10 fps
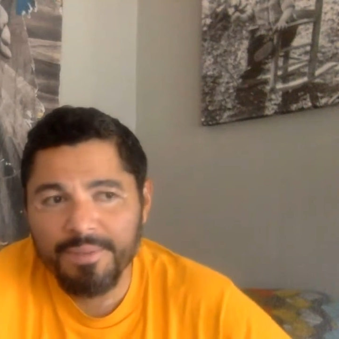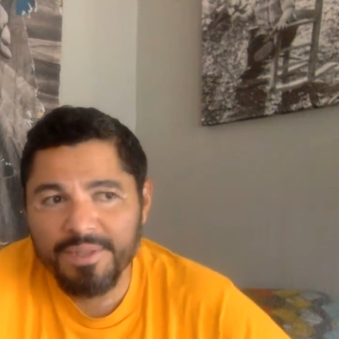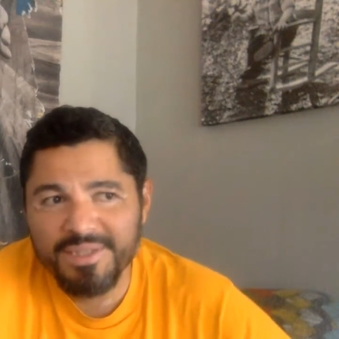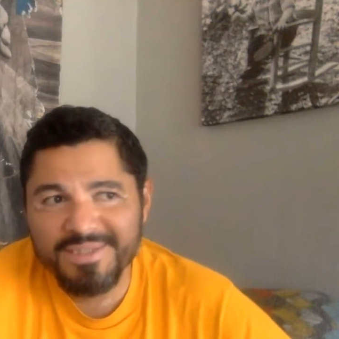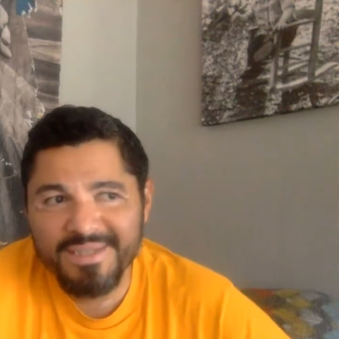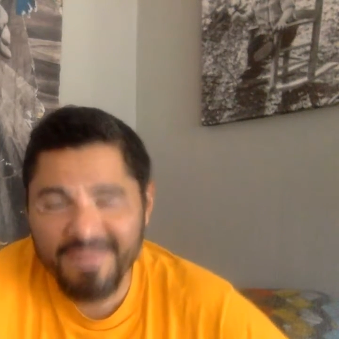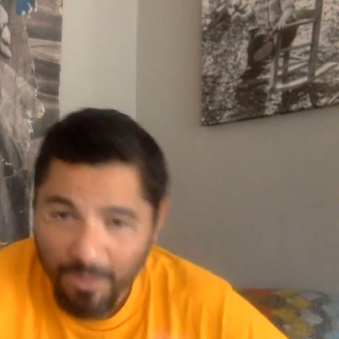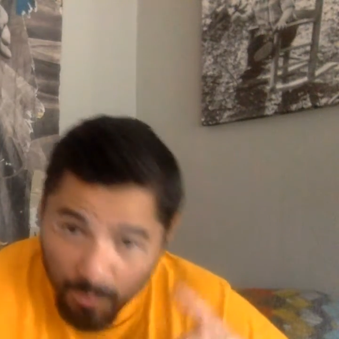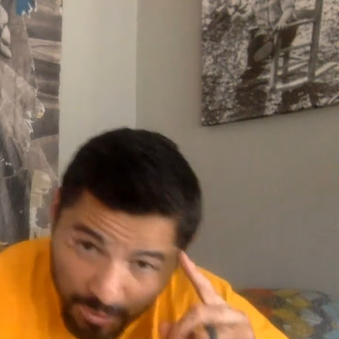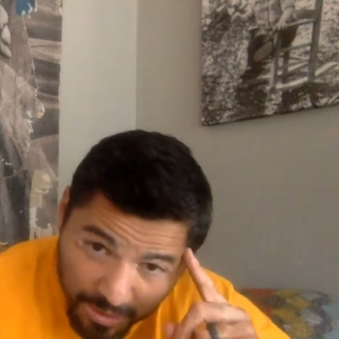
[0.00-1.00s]
But let's get
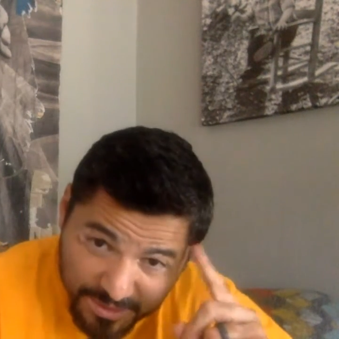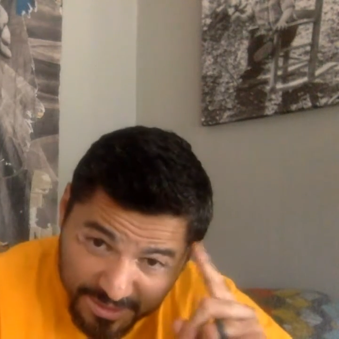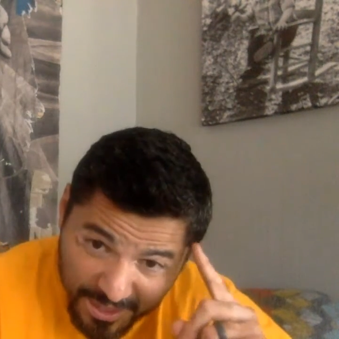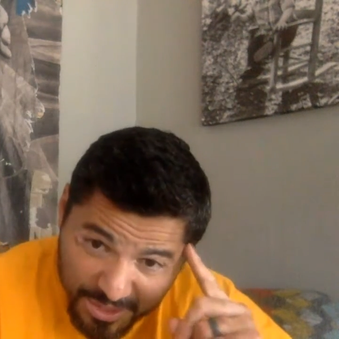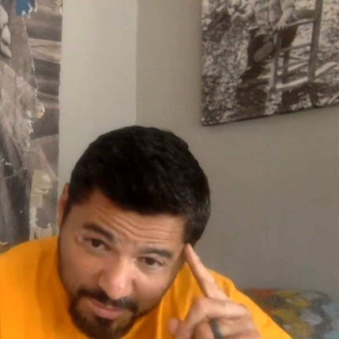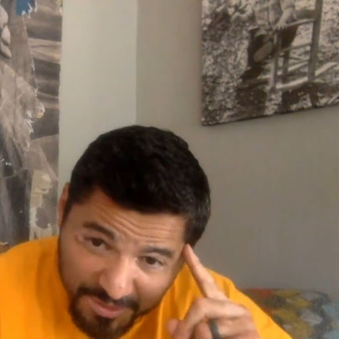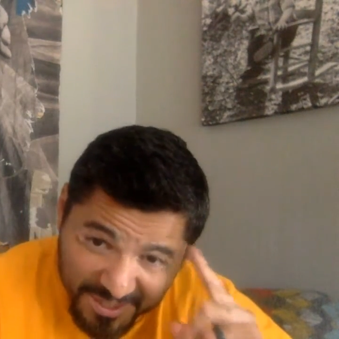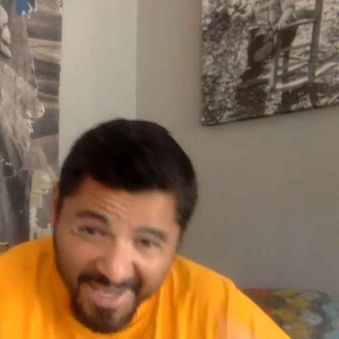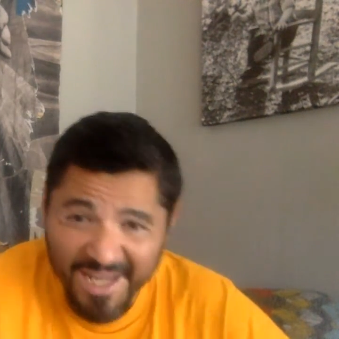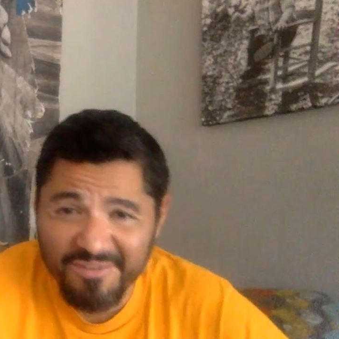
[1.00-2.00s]
that word
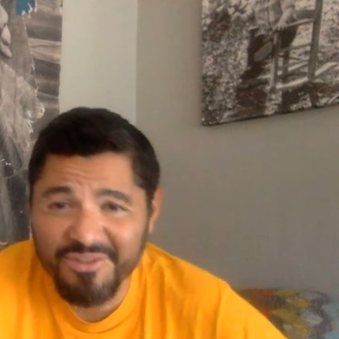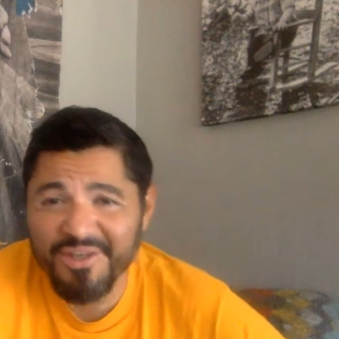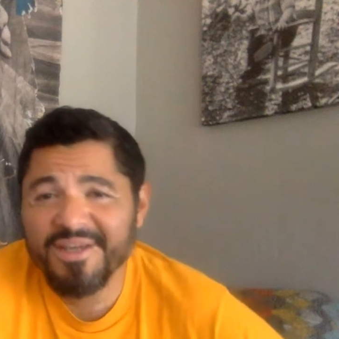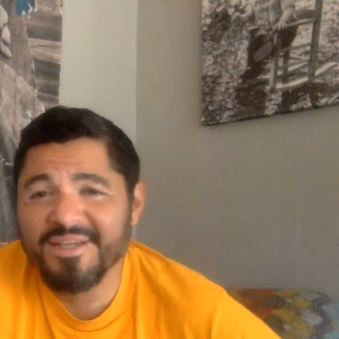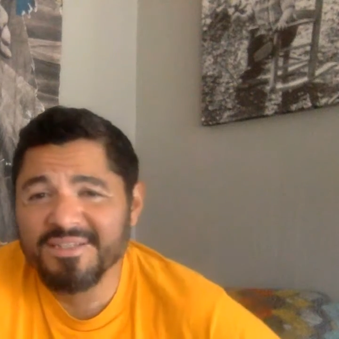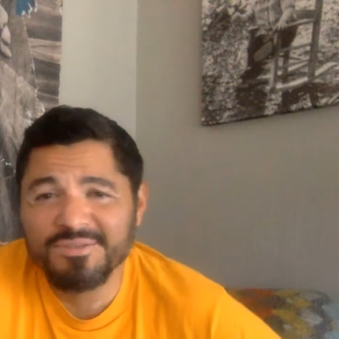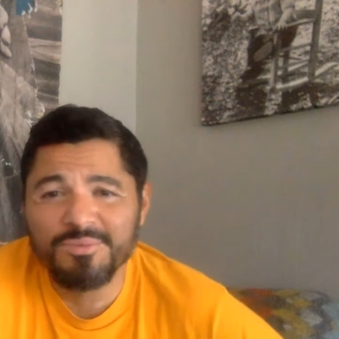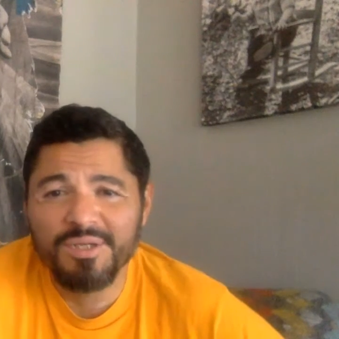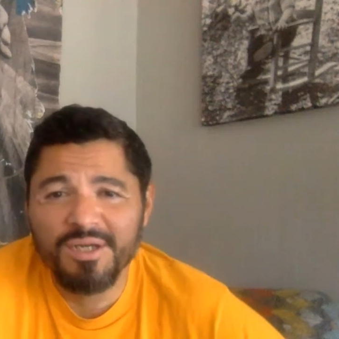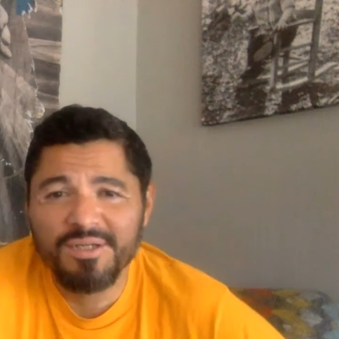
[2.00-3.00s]
sketchbook out of your heads.
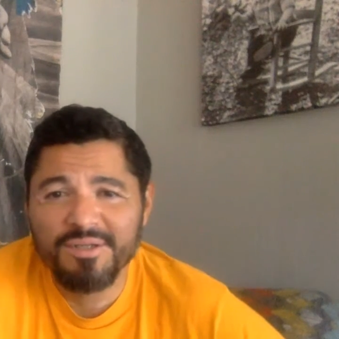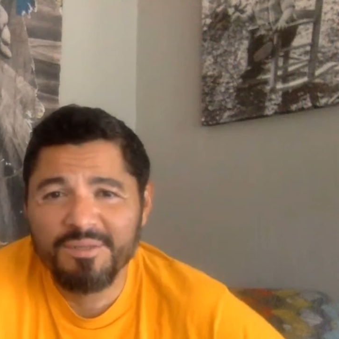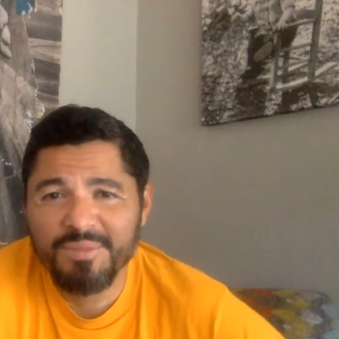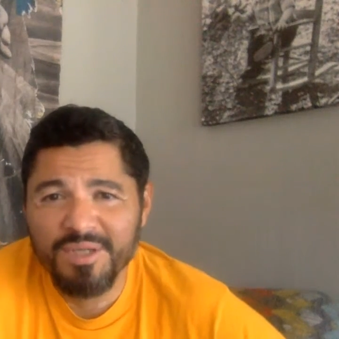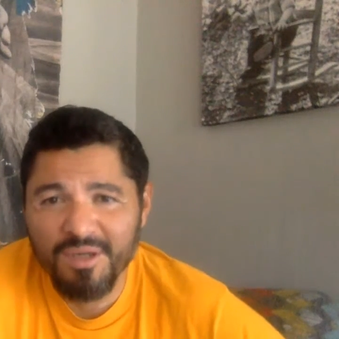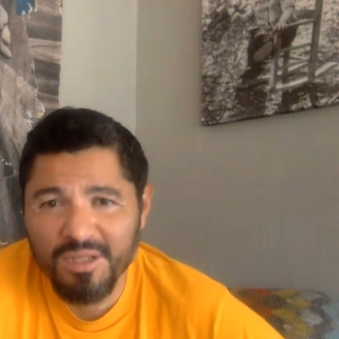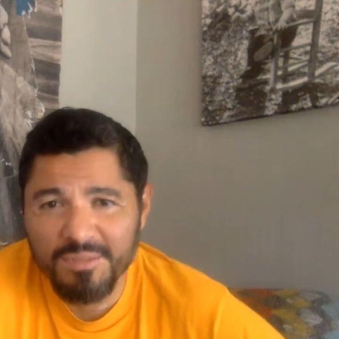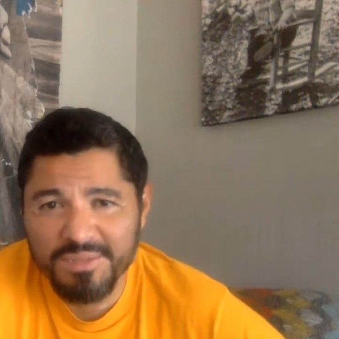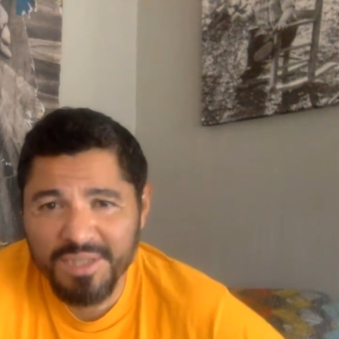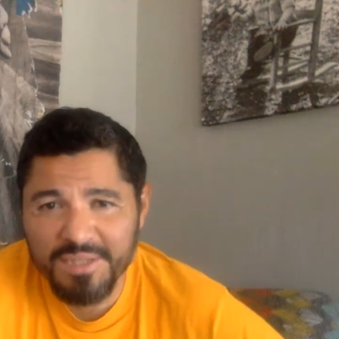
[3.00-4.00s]
We're not going to be calling
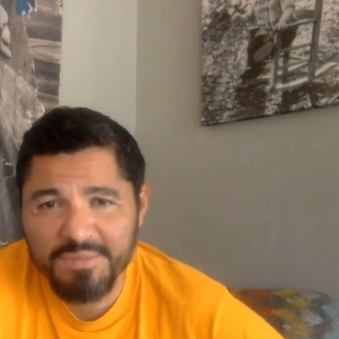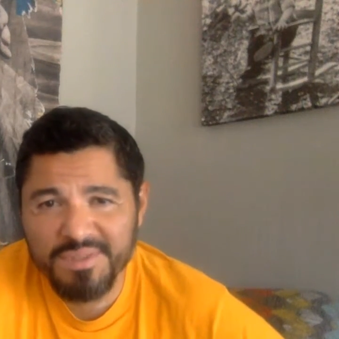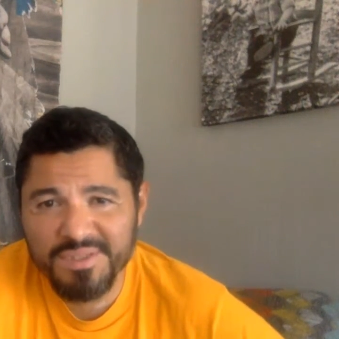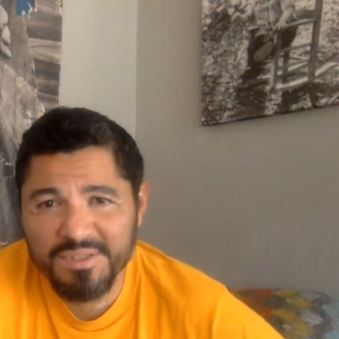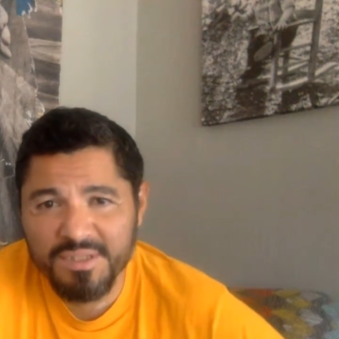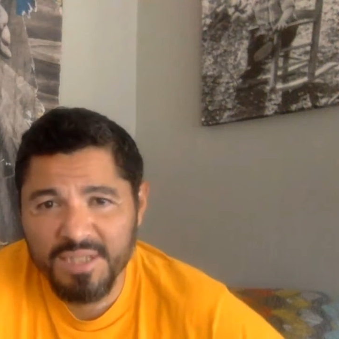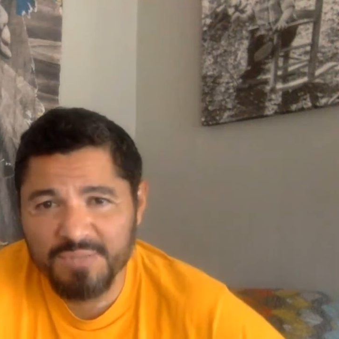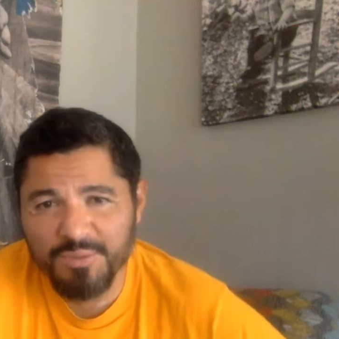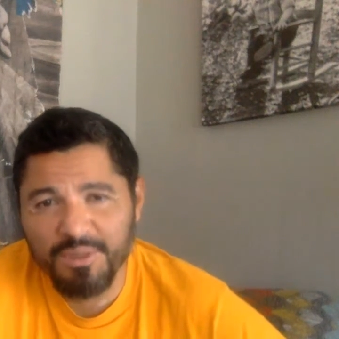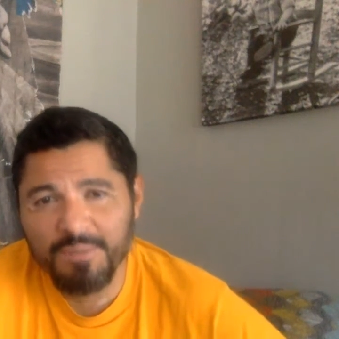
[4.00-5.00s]
them sketchbooks in this
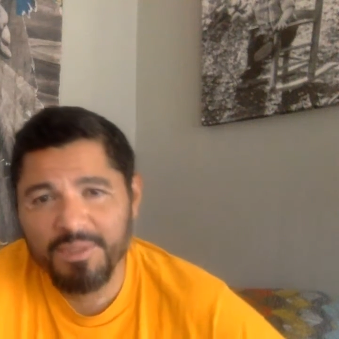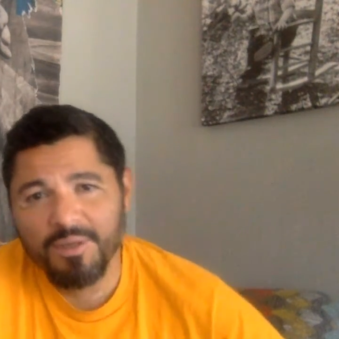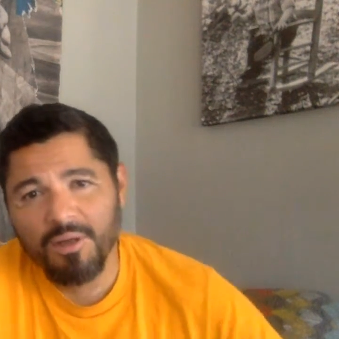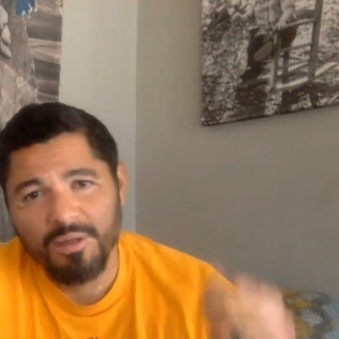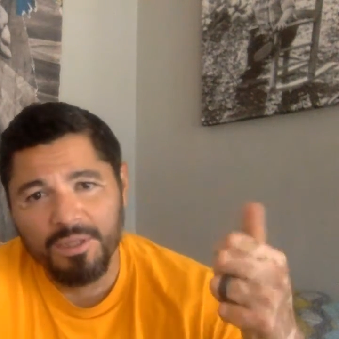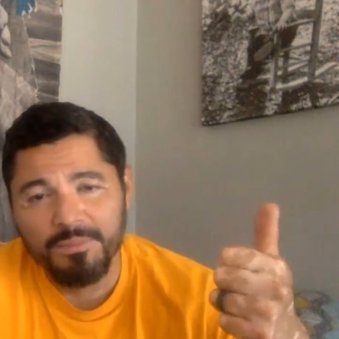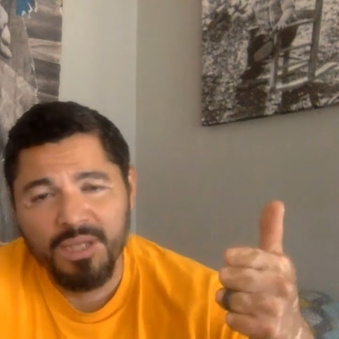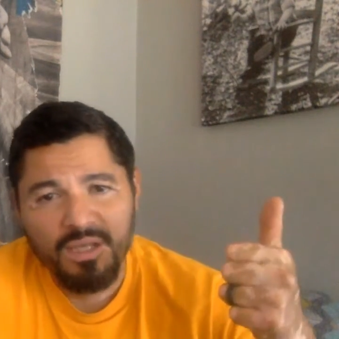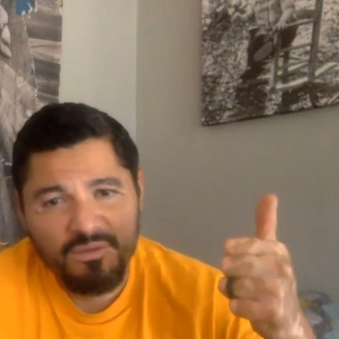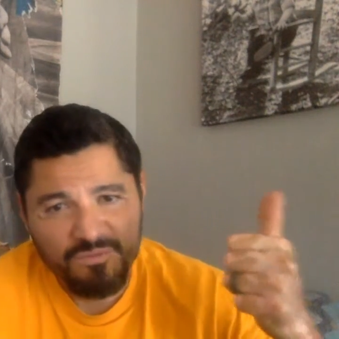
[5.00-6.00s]
class. We're going to be calling them
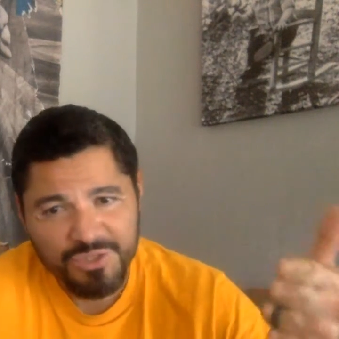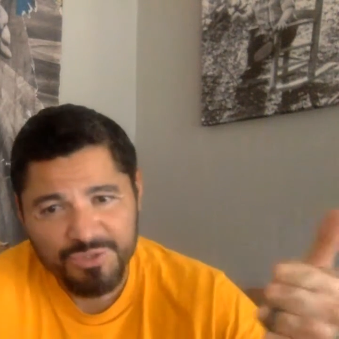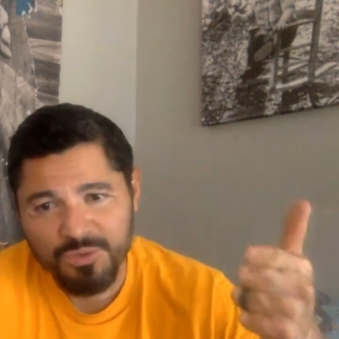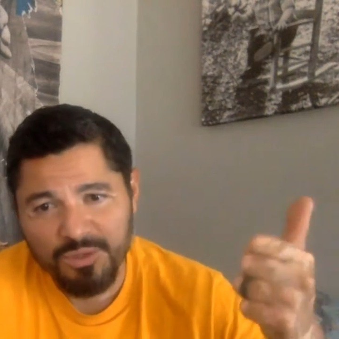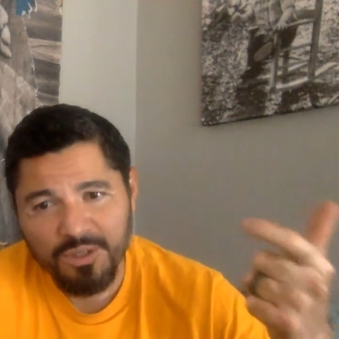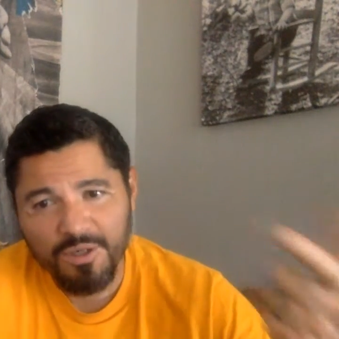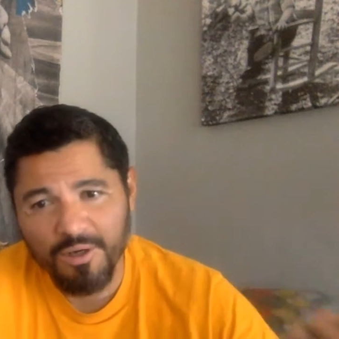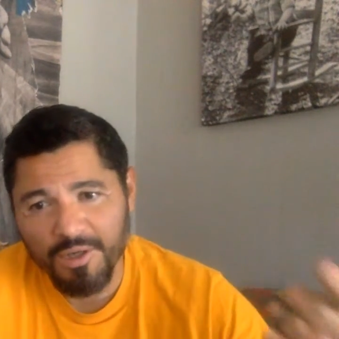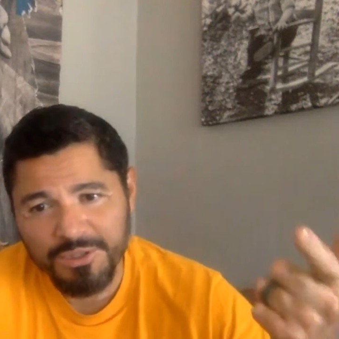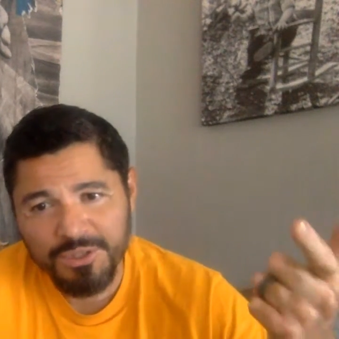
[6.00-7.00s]
visual
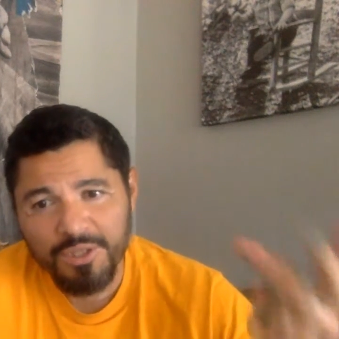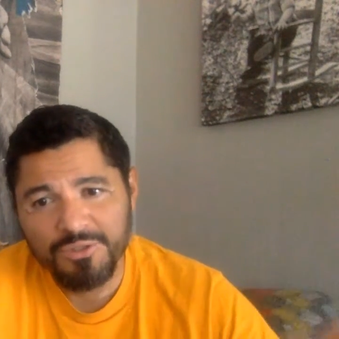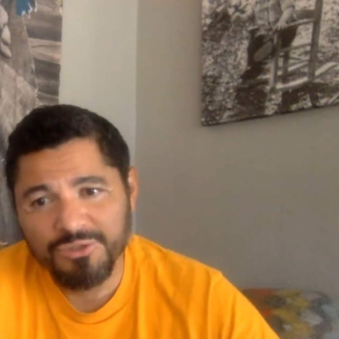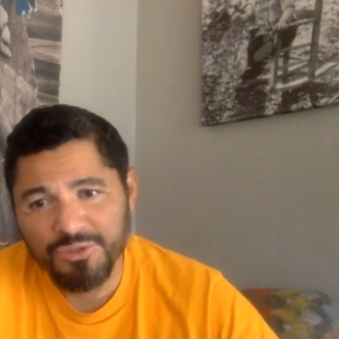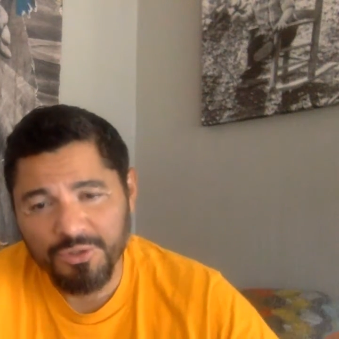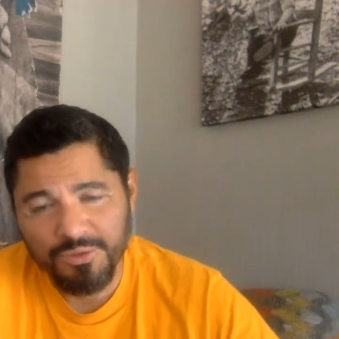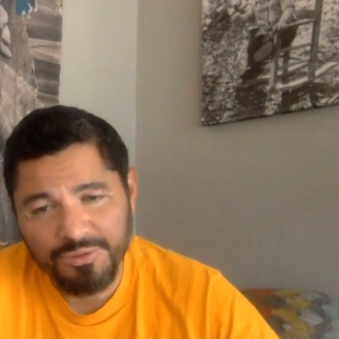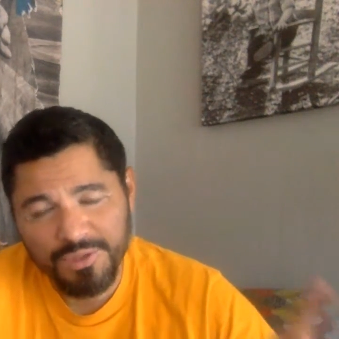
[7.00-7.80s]
arts journals.